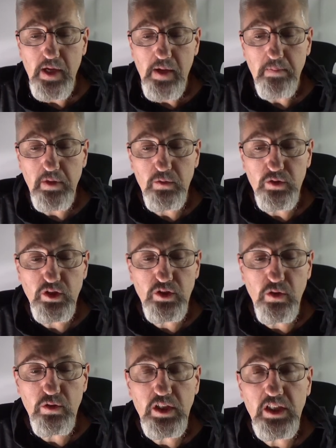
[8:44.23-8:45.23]
but it was
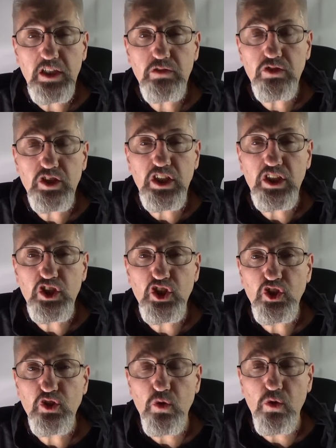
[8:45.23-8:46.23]
certainly an interesting
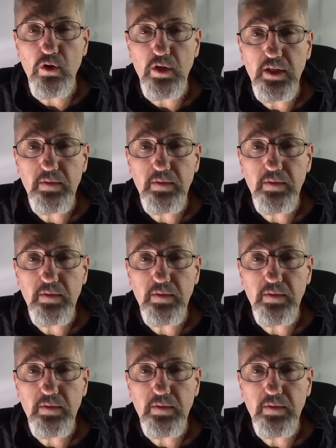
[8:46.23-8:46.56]
story.